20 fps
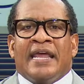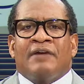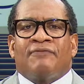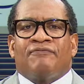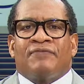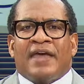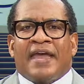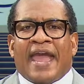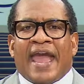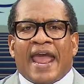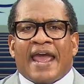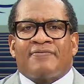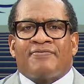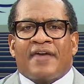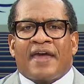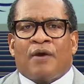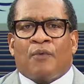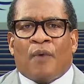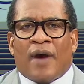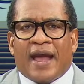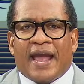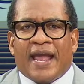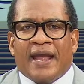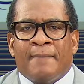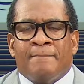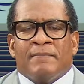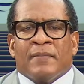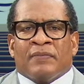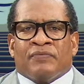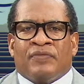if they had their
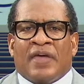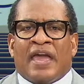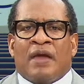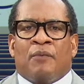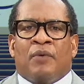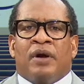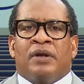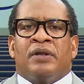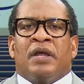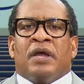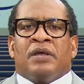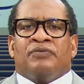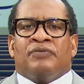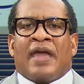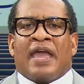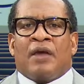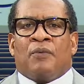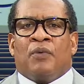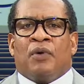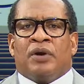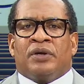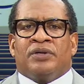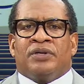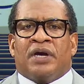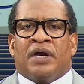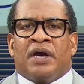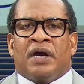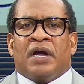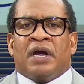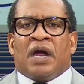way, they would they would
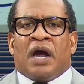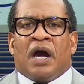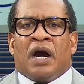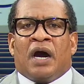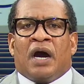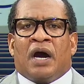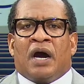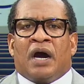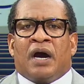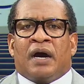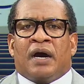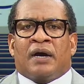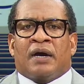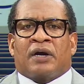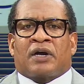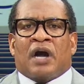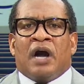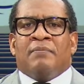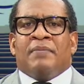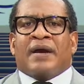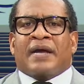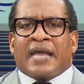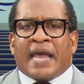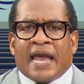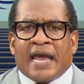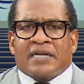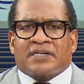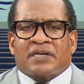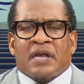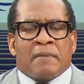uh, uh, uh, come
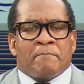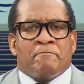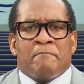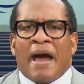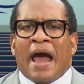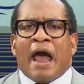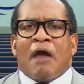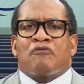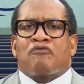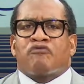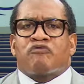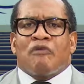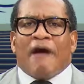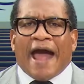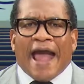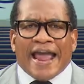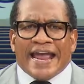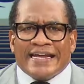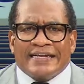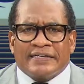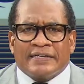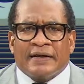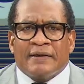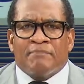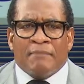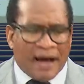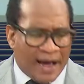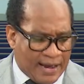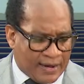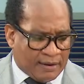against my right,
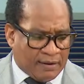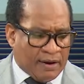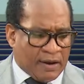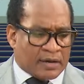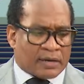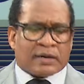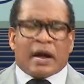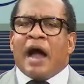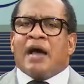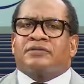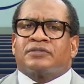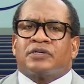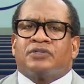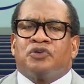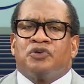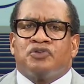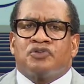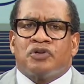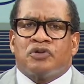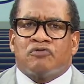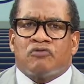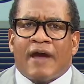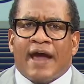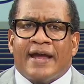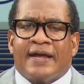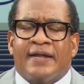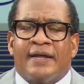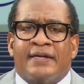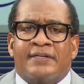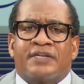my constitutional
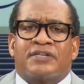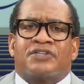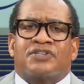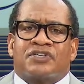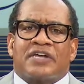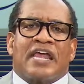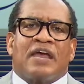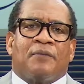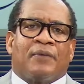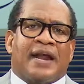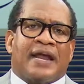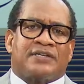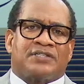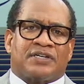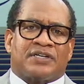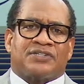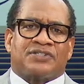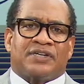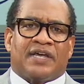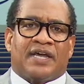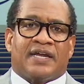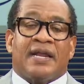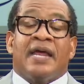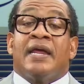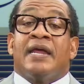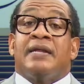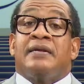right to say what I just said.